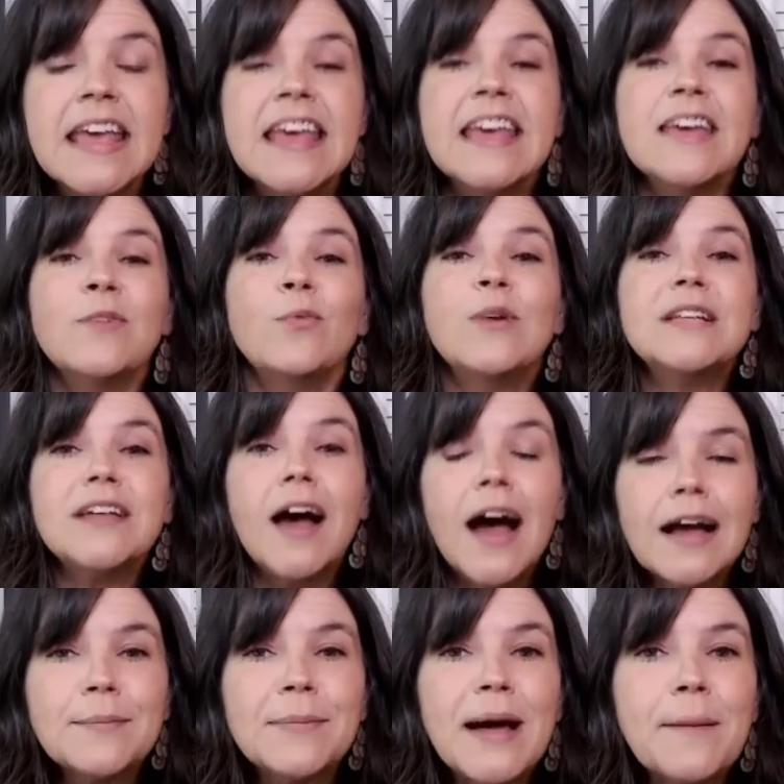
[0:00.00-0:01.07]
We
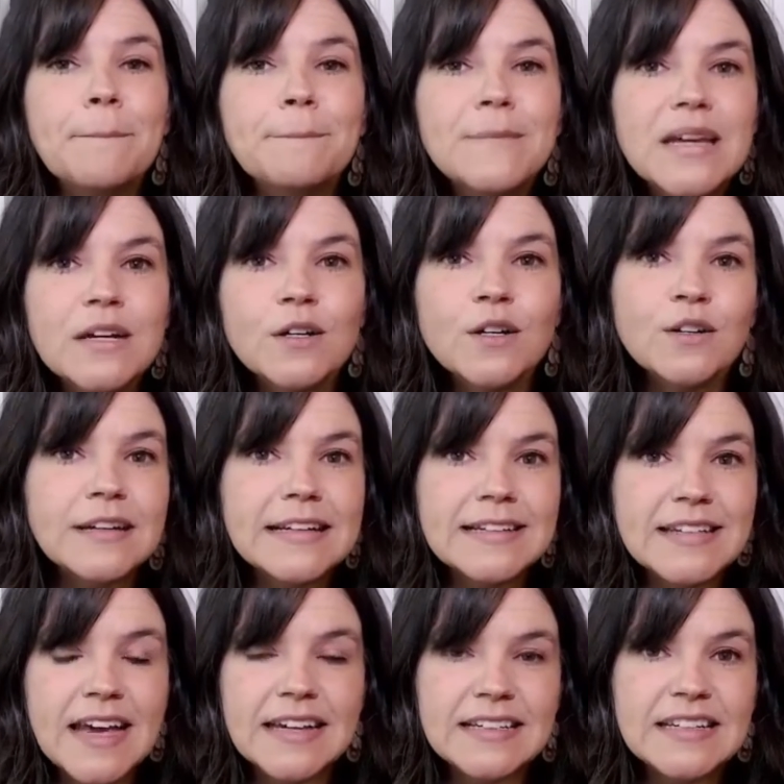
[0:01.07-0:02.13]
talk about mirroring
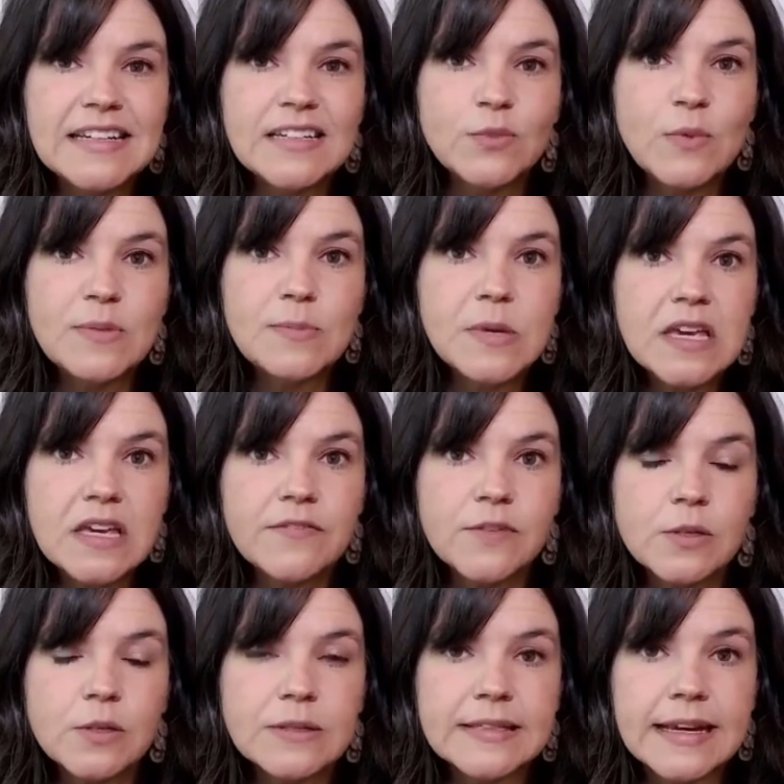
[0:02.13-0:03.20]
techniques with
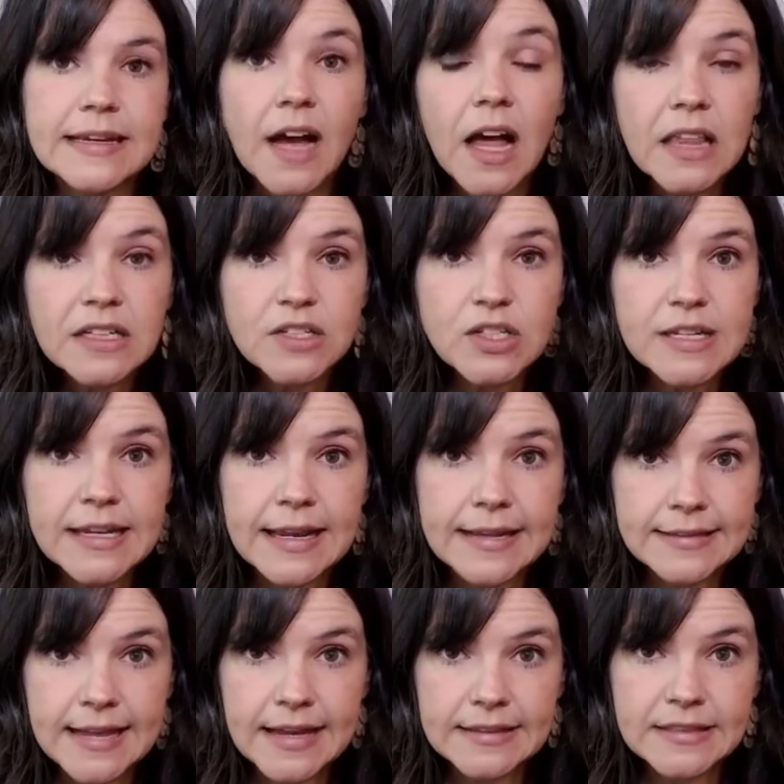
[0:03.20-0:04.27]
behavioral psychology, and
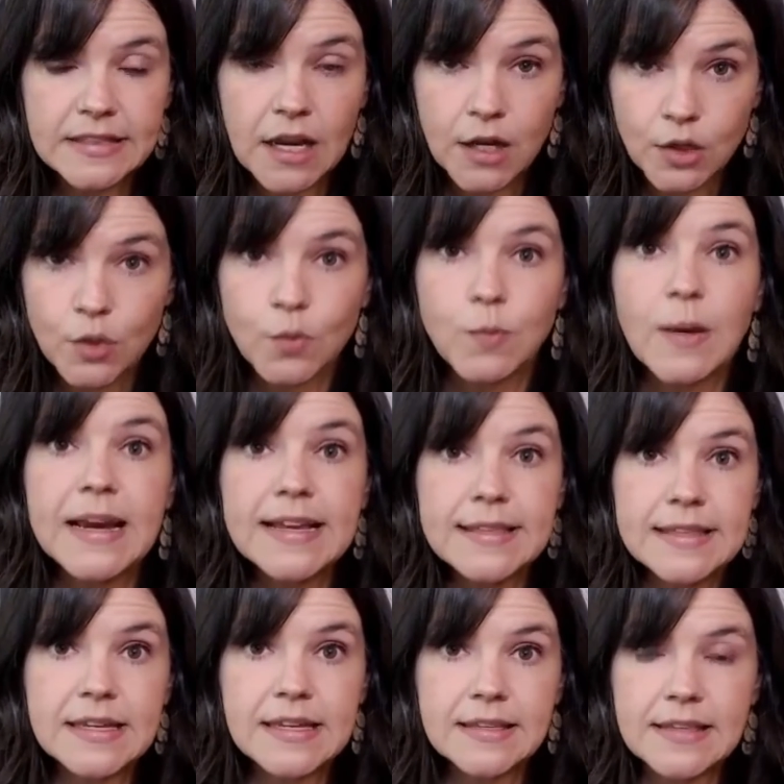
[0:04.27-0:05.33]
that's a great
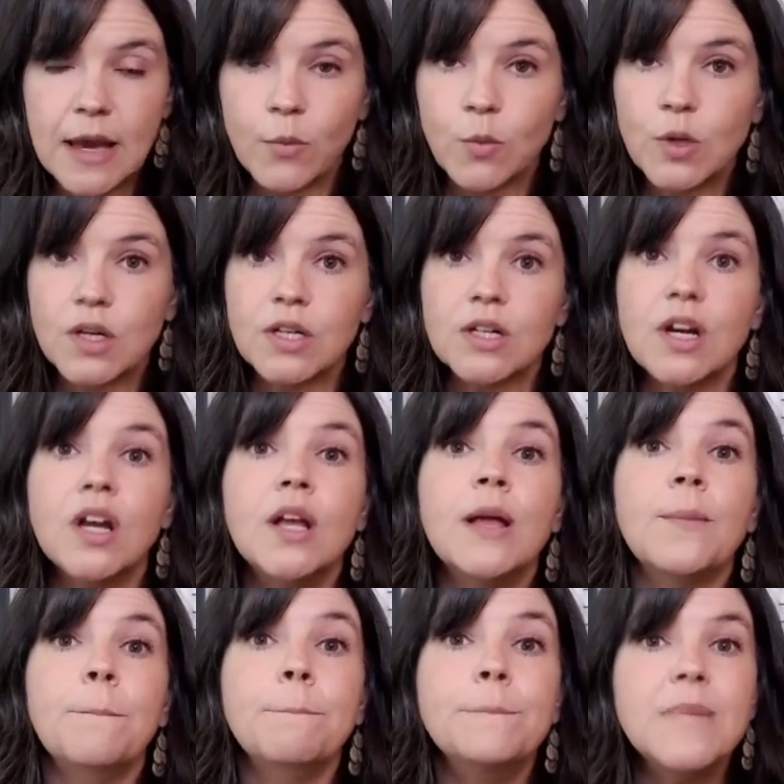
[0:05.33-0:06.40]
thing, that we're
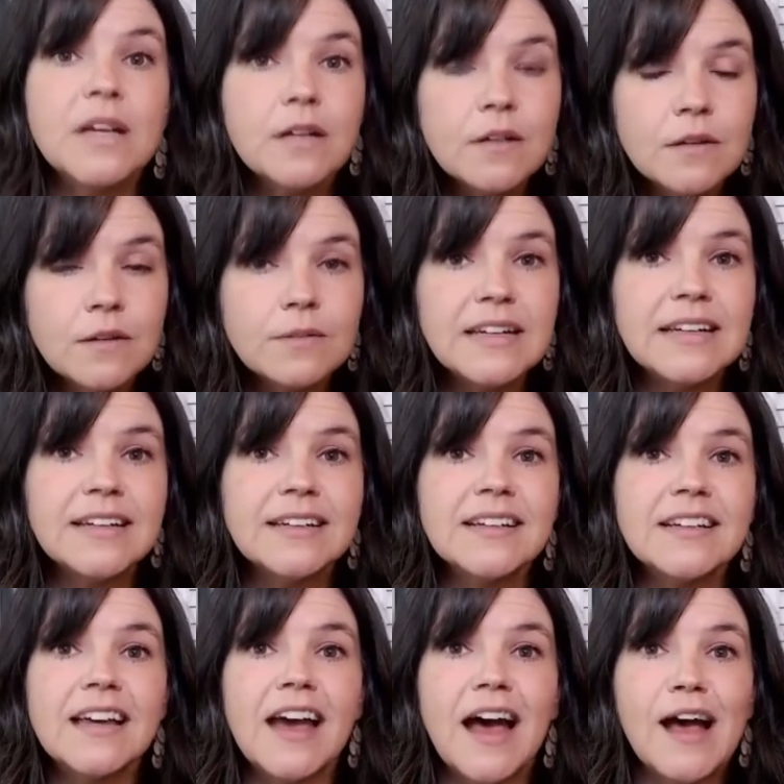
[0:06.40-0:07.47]
mirroring
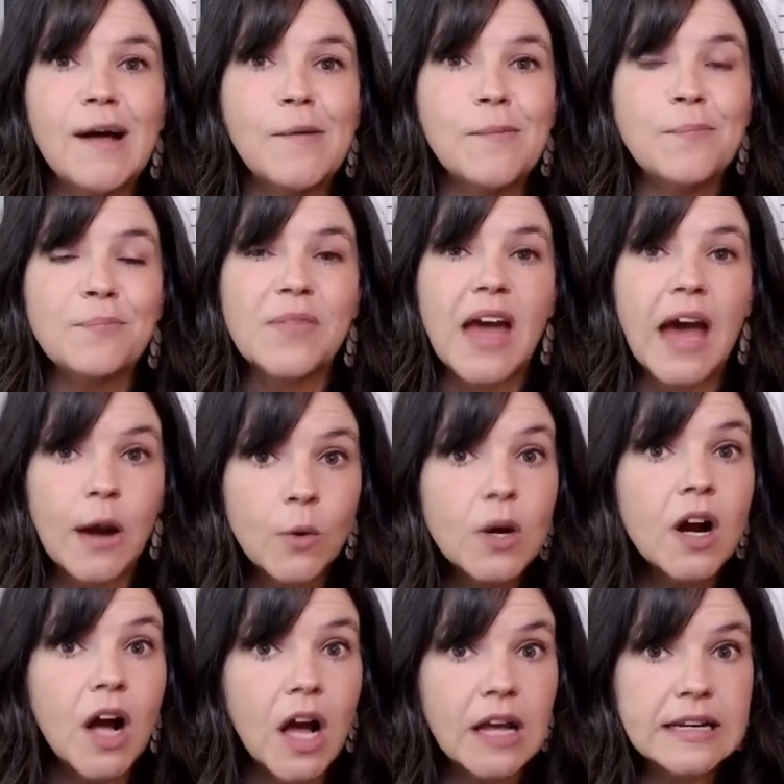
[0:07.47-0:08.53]
our
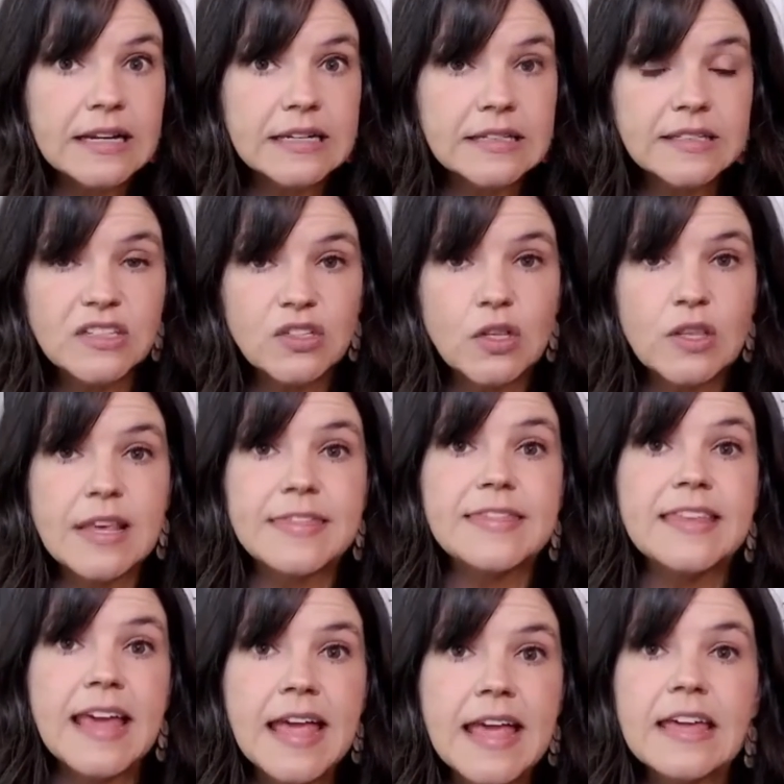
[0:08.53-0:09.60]
audience so that
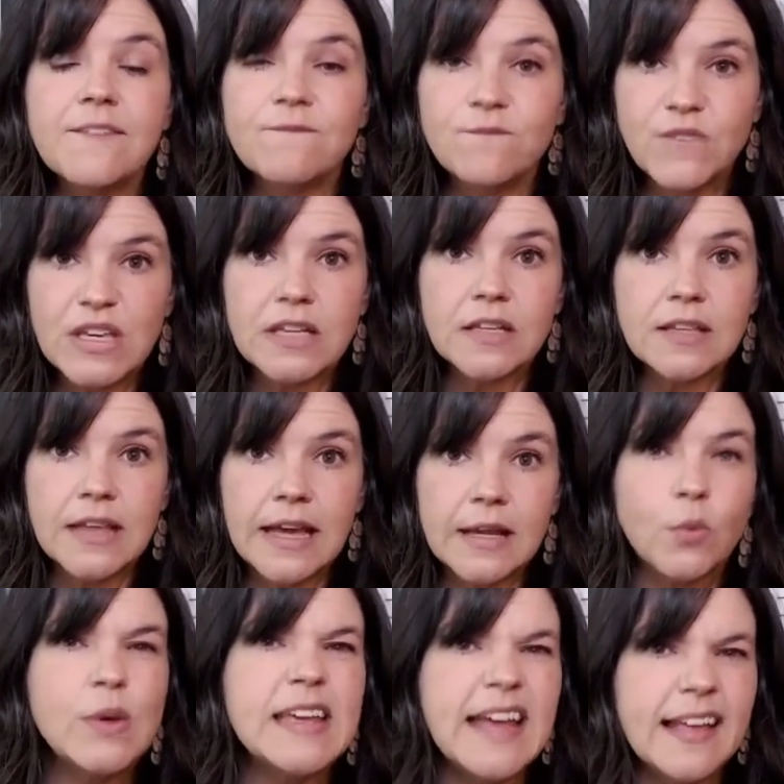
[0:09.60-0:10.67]
they can feel like
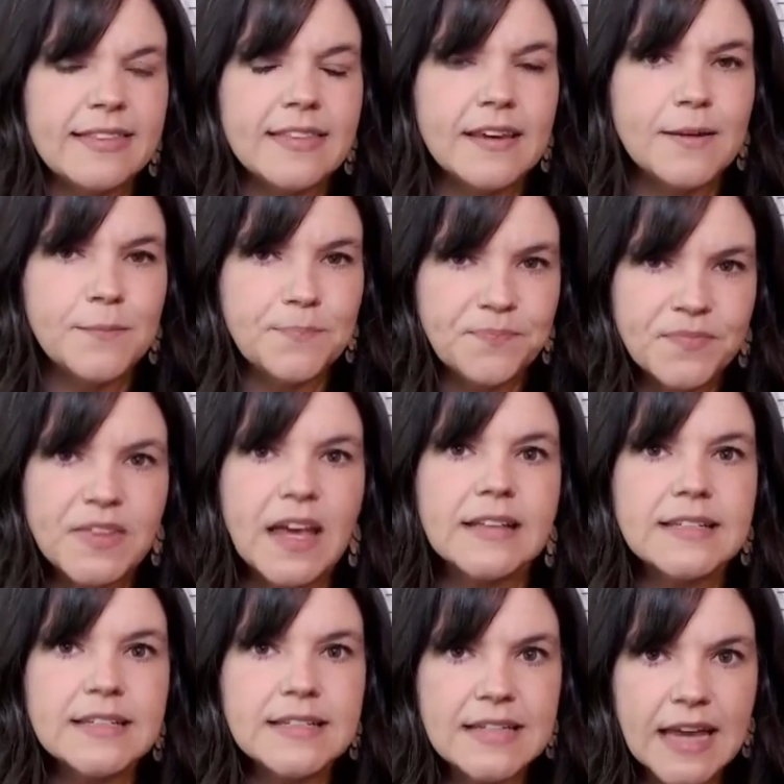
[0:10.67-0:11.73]
we get them. That's
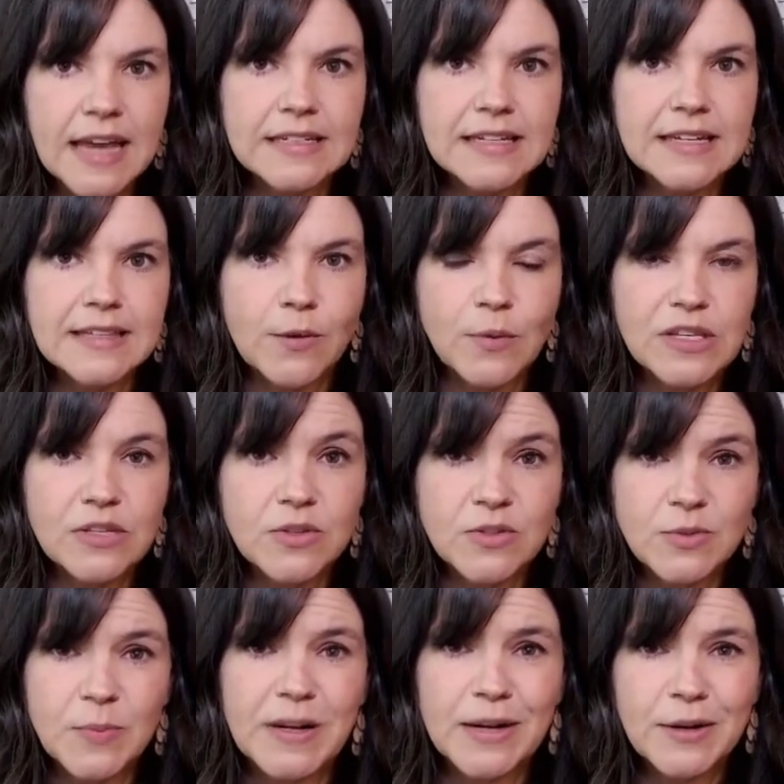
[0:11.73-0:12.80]
a technique that we use,
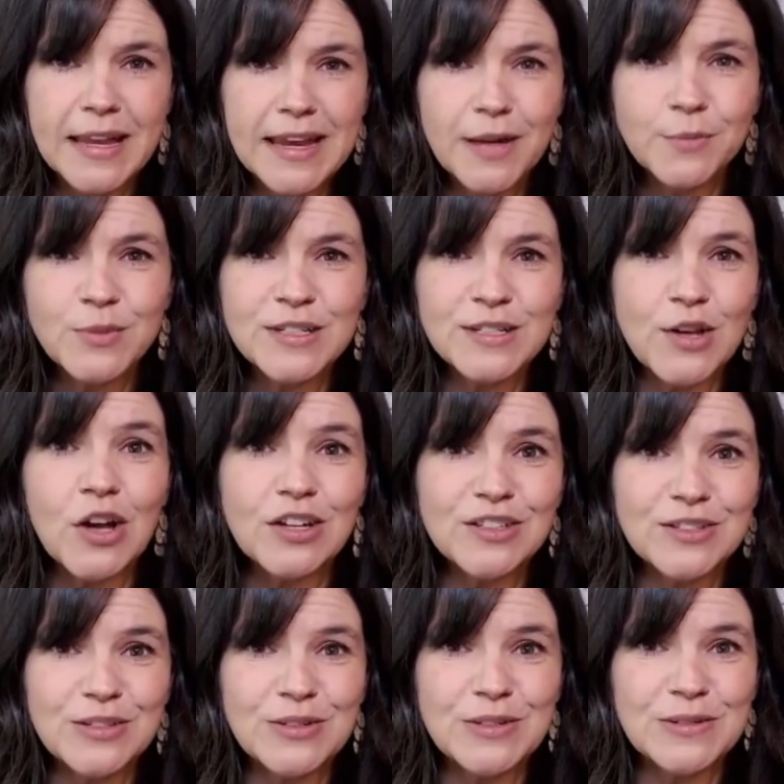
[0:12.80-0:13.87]
but our cameras
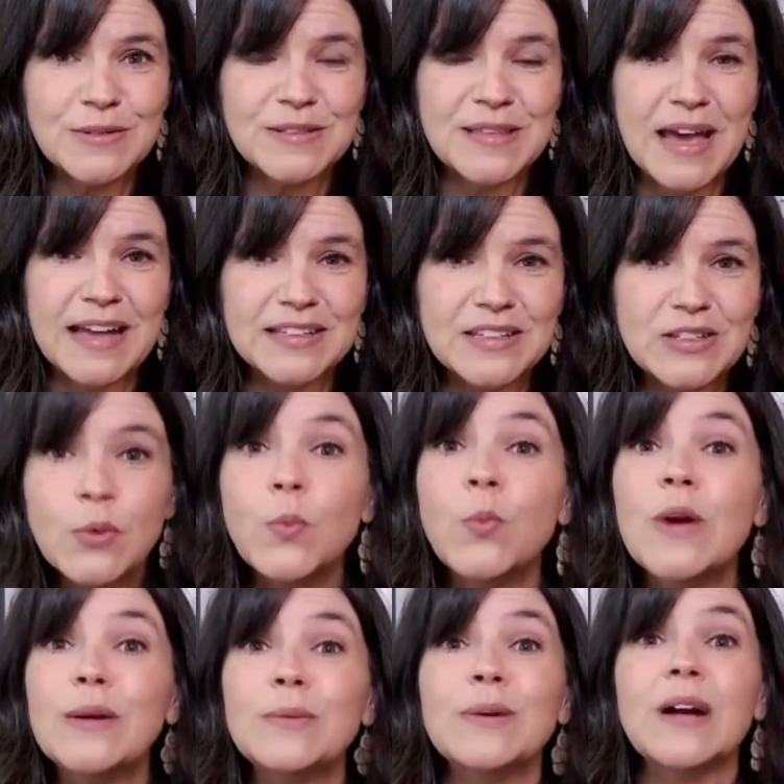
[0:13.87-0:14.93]
also use that. So
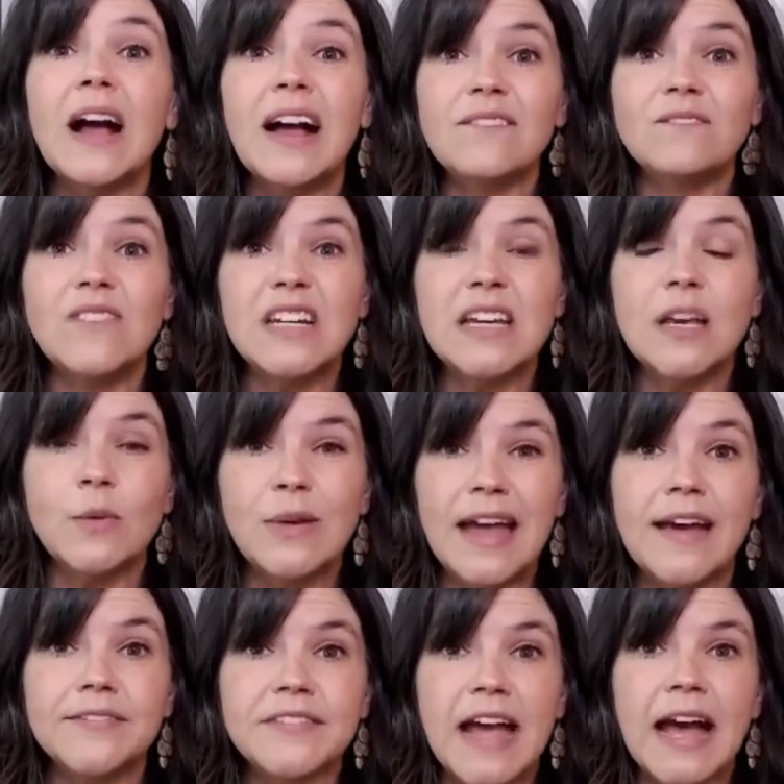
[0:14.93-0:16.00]
when we're on video, we
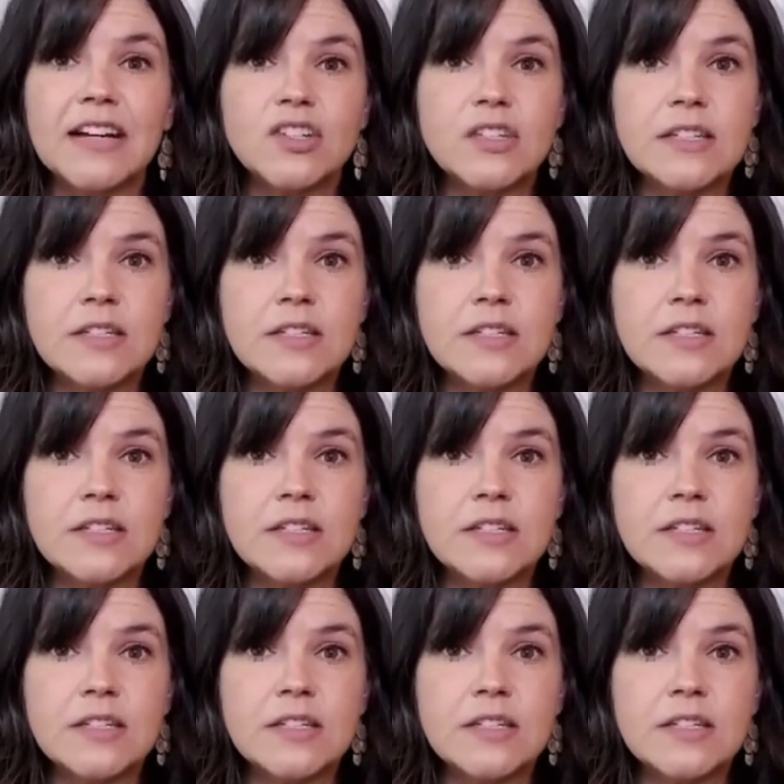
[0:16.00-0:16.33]
have to actually do